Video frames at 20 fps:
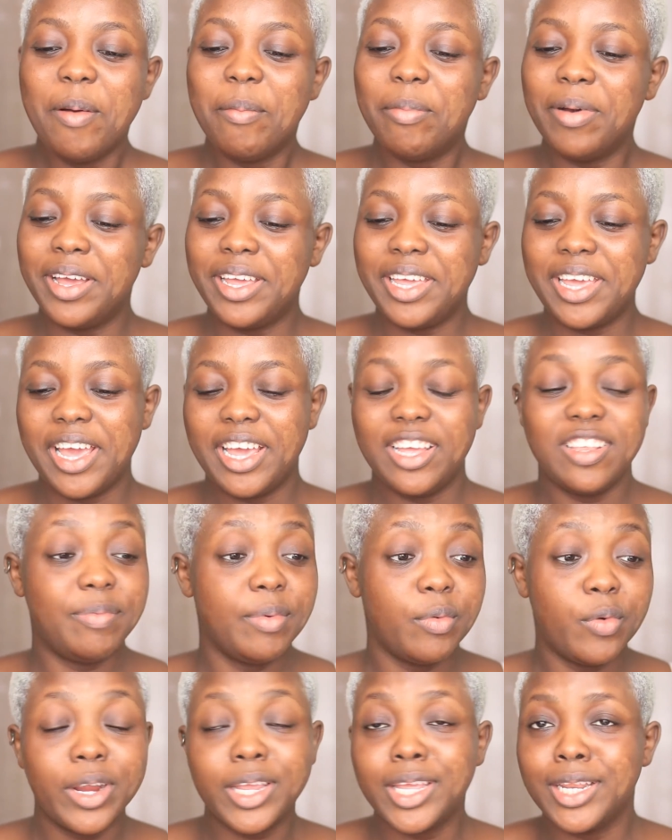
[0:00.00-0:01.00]
But yeah, it's
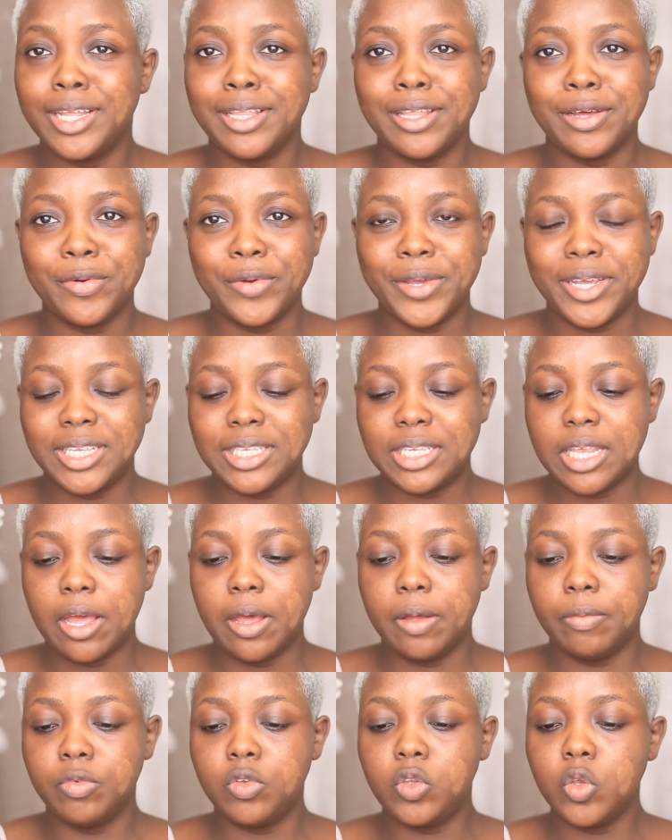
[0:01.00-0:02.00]
been working either ways.
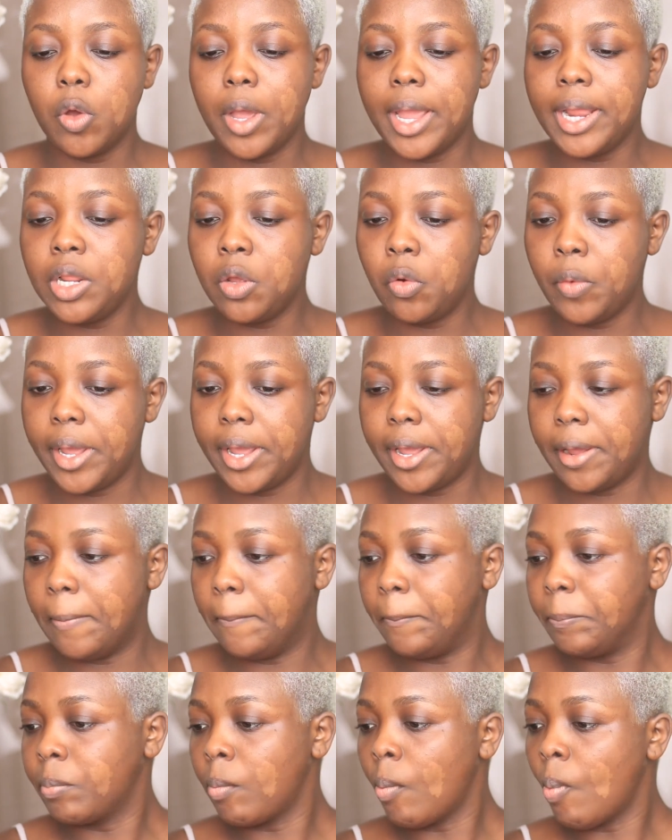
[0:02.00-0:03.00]
So when
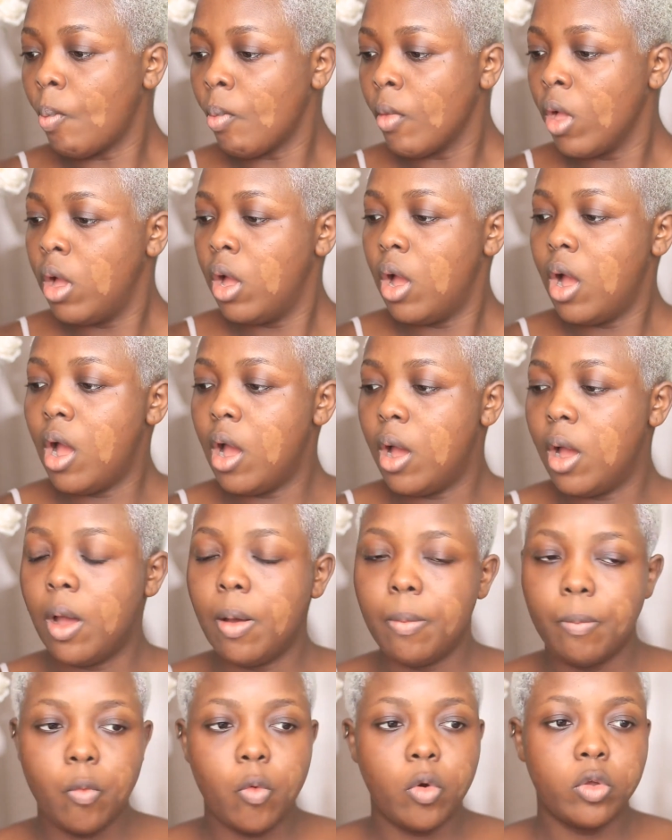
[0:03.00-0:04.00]

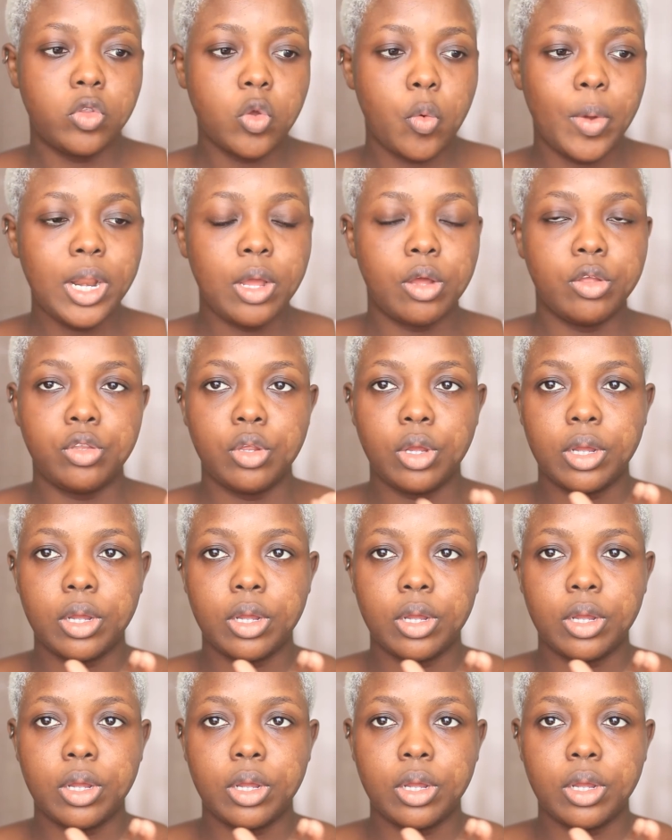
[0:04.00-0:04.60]
I was